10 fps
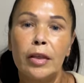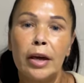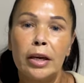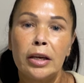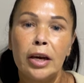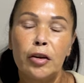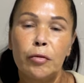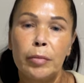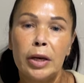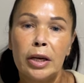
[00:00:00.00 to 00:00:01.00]
They
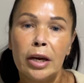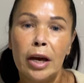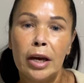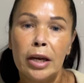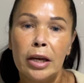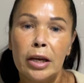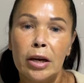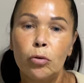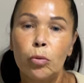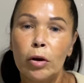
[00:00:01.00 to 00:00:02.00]
gave me
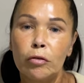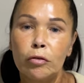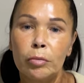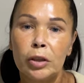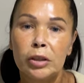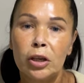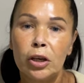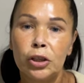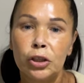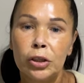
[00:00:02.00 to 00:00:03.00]
a quote from the
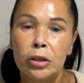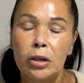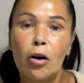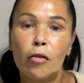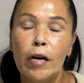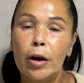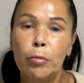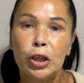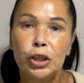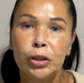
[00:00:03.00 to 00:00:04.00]
surgeon of how
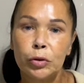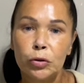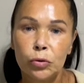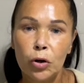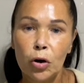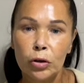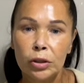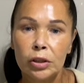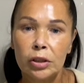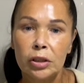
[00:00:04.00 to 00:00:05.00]
much it would all
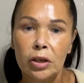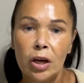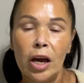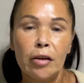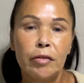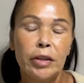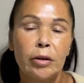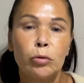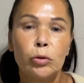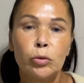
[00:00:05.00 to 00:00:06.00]
cost.
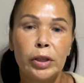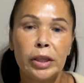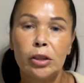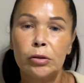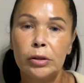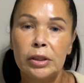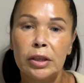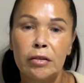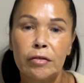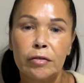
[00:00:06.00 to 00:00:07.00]
Everything was all
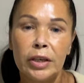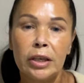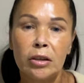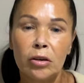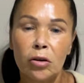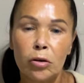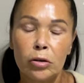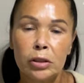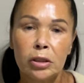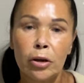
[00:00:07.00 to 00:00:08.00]
inclusive in the
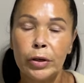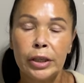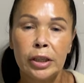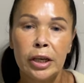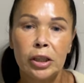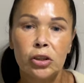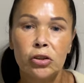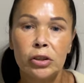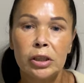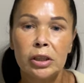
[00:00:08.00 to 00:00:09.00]
cost, no hidden
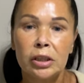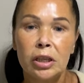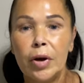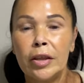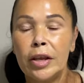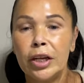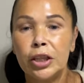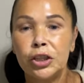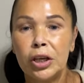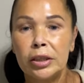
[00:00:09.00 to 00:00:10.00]
extras. And then
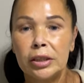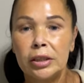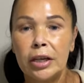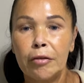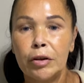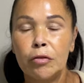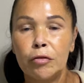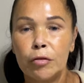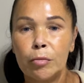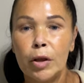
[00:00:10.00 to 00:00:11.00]
it just carried
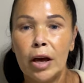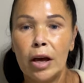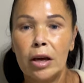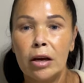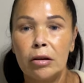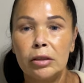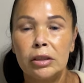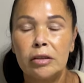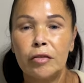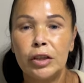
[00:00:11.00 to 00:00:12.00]
on from there. I
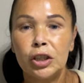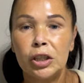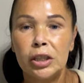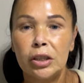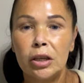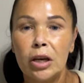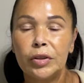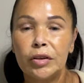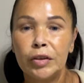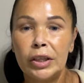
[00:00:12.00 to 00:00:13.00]
was eventually
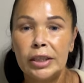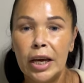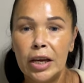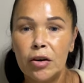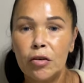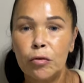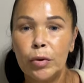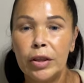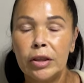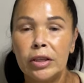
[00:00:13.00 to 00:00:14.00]
given a date
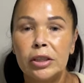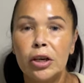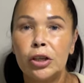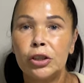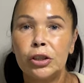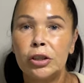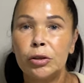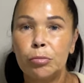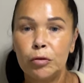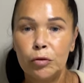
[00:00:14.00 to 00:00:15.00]
of when the surgeon
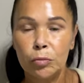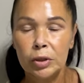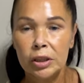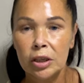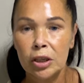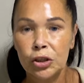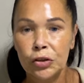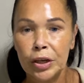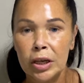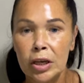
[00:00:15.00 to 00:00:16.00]
could perform the
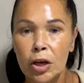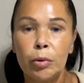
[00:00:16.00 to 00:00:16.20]
surgery.